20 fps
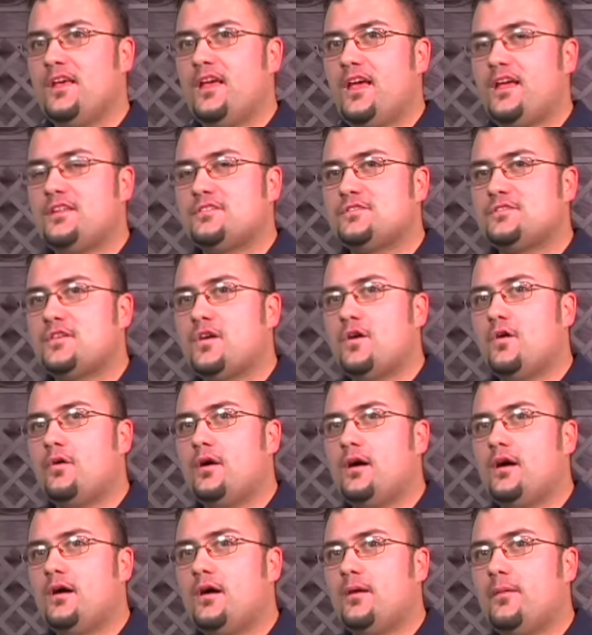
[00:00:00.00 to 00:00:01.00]
And
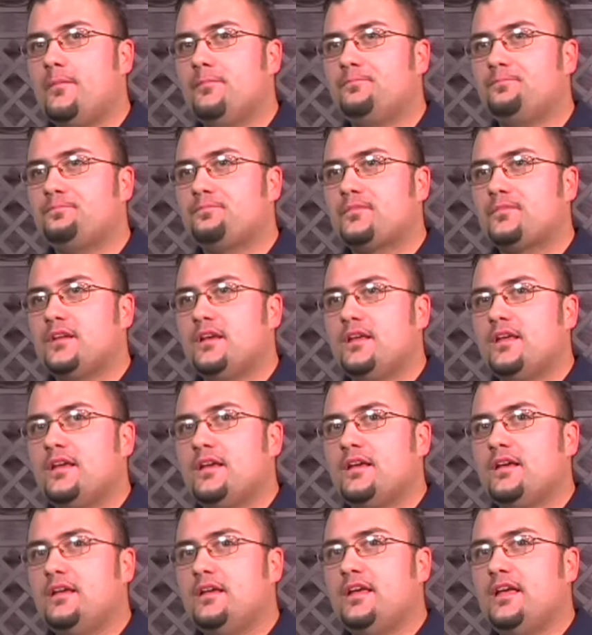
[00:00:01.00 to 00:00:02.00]
so, um,
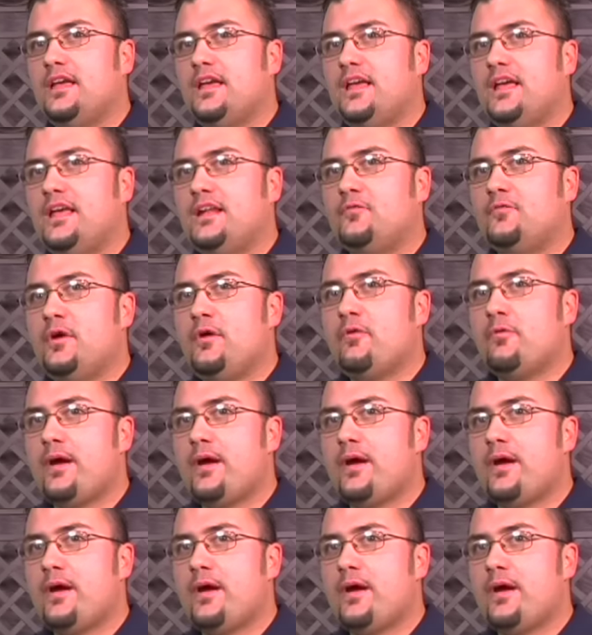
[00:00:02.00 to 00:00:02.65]
and we